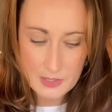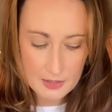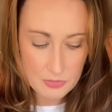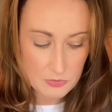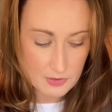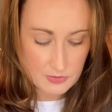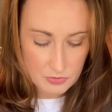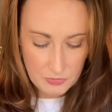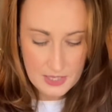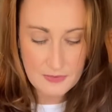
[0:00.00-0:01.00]
Now the
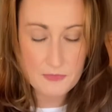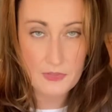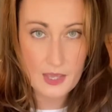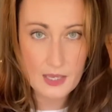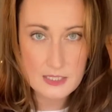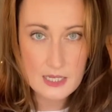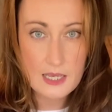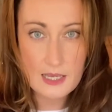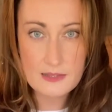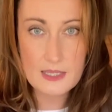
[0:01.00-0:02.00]
reason for that
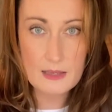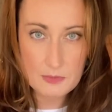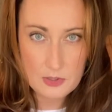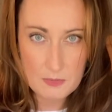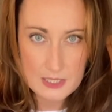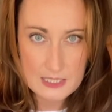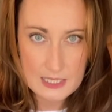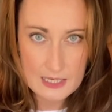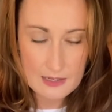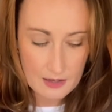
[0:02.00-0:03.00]
is to keep the
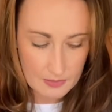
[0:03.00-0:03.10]
humidity in.